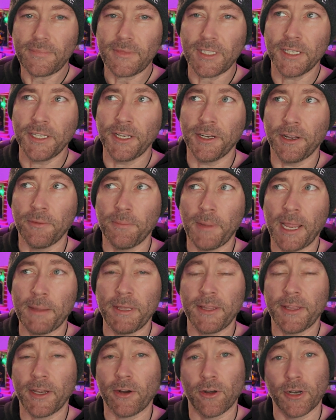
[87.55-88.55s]

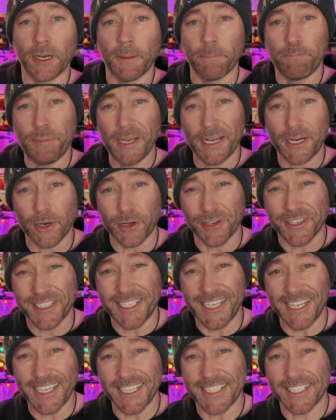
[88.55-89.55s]
maybe they're on a bigger
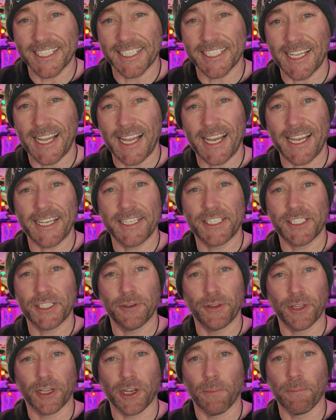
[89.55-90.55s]
disc size,
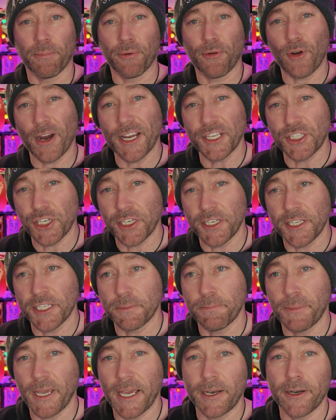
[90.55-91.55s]
so the compression
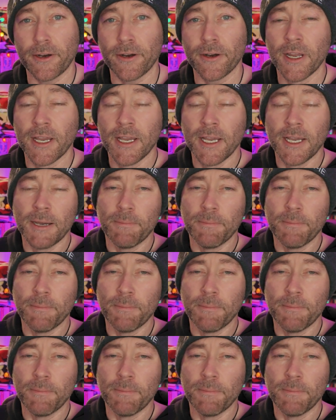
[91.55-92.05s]
is better,